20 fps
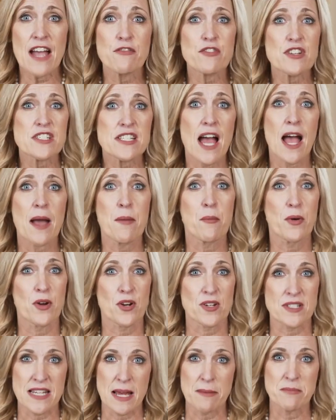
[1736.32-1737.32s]
Every time
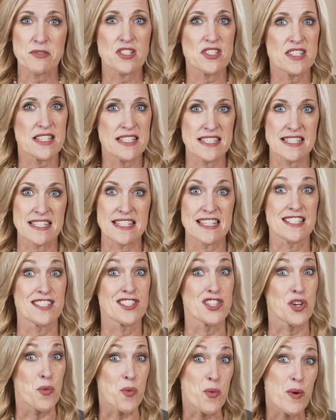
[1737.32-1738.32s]
we are tempted to
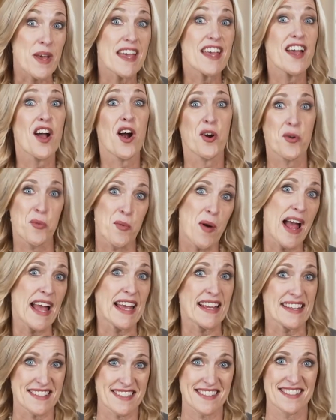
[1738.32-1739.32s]
insist that we are
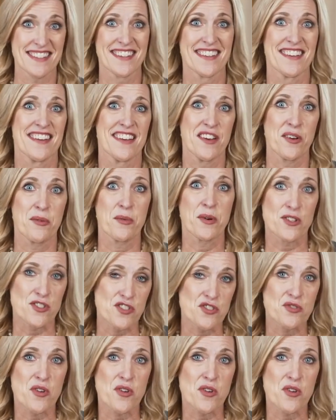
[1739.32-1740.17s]
right, we are